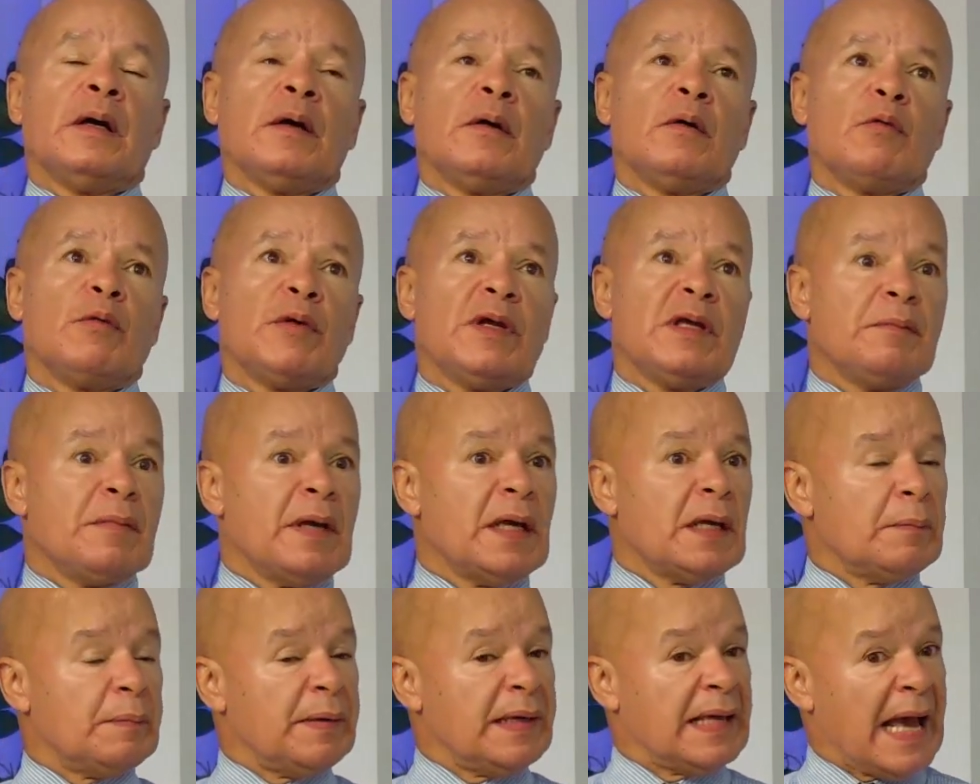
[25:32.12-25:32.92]
We
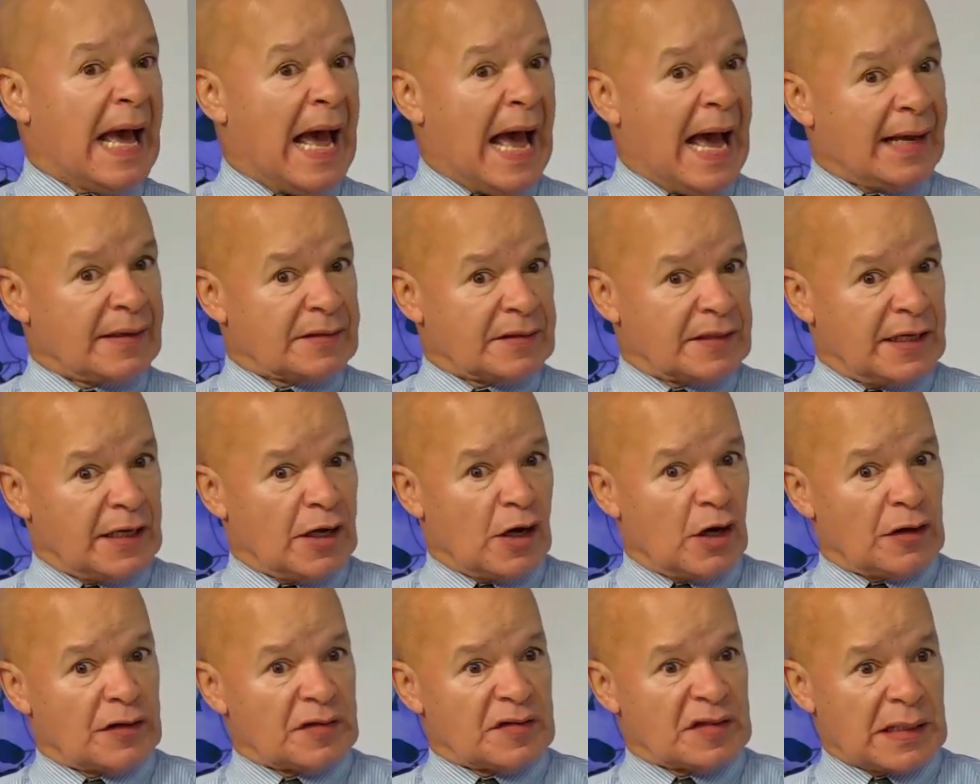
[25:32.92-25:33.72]
may be acting
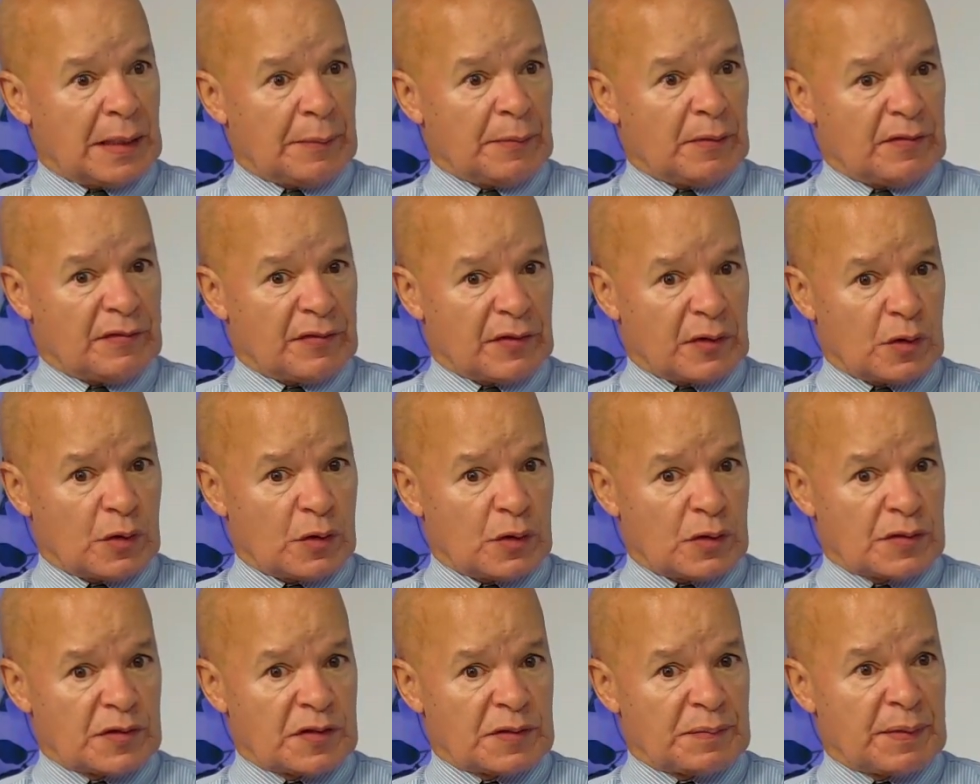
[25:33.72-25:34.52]
on some of
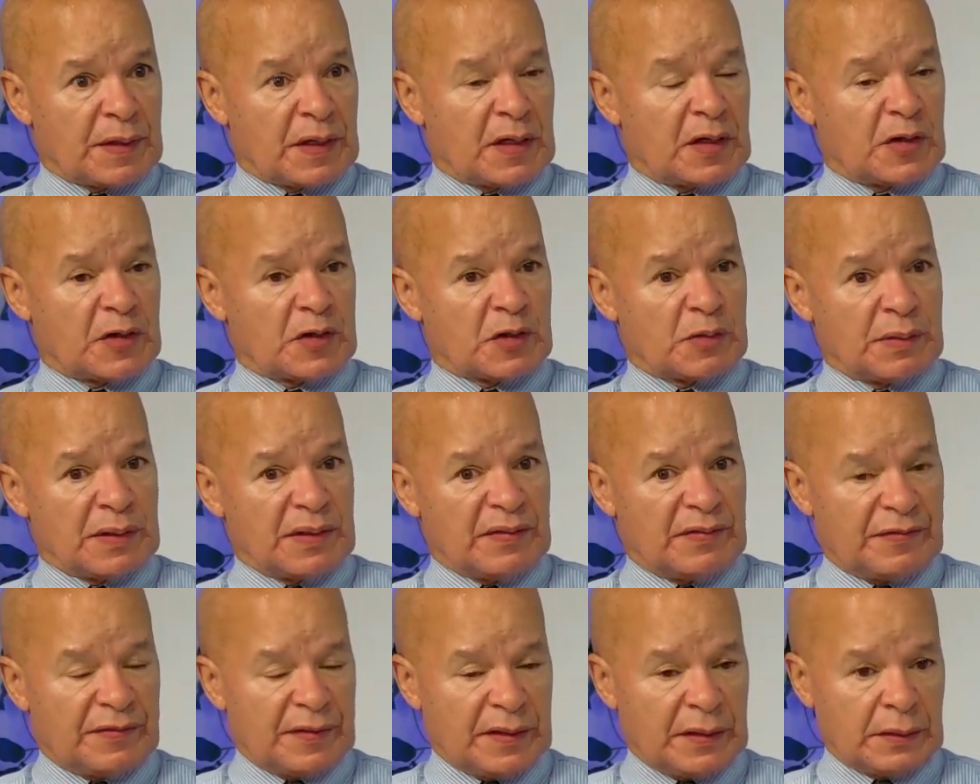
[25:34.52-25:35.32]
those because we
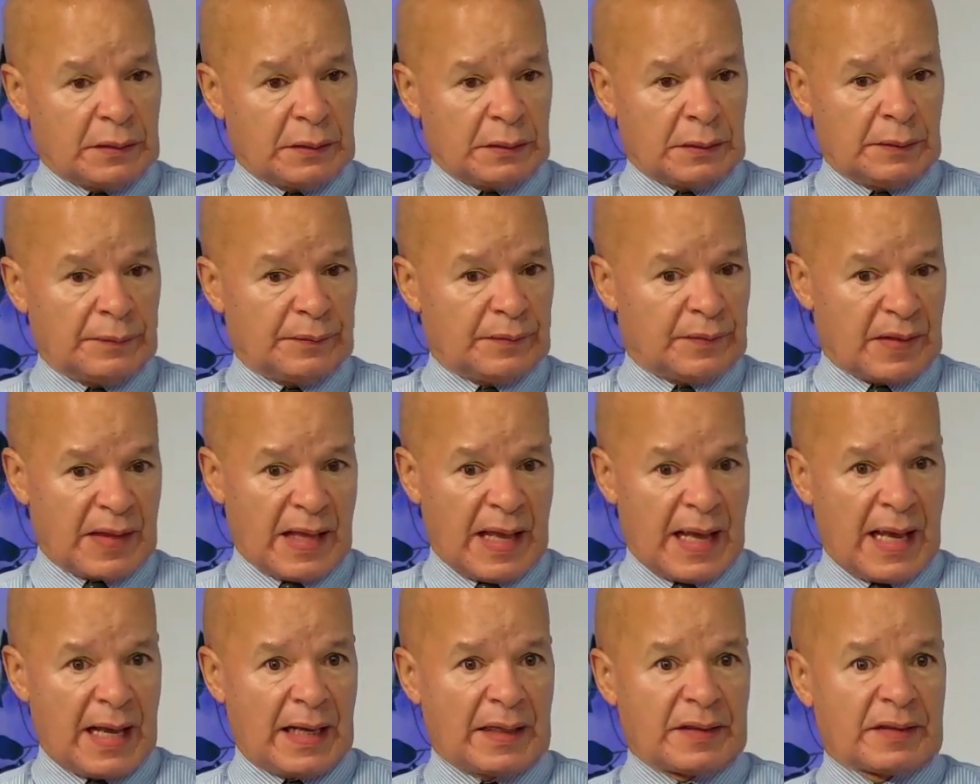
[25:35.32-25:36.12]
feel
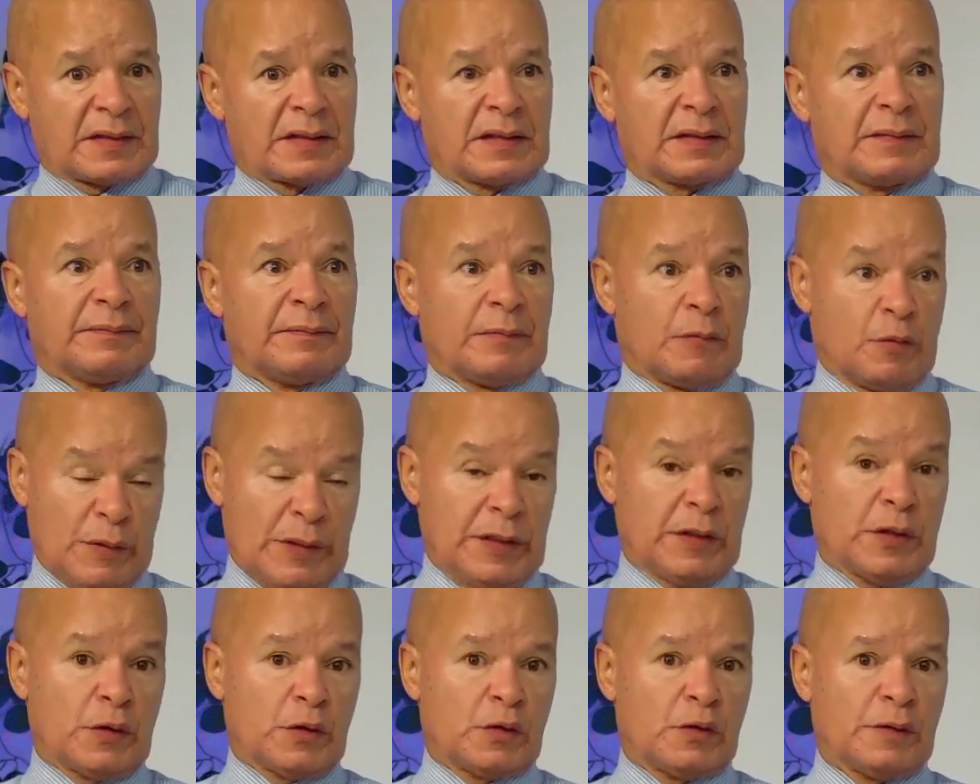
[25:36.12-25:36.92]
that we
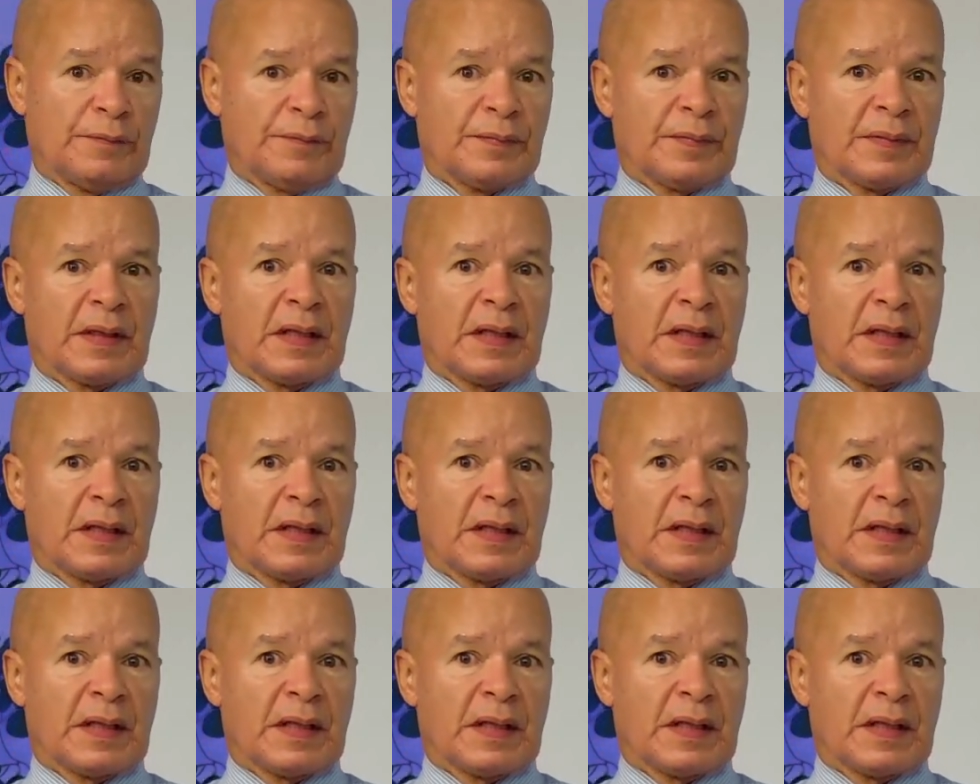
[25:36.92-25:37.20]
know,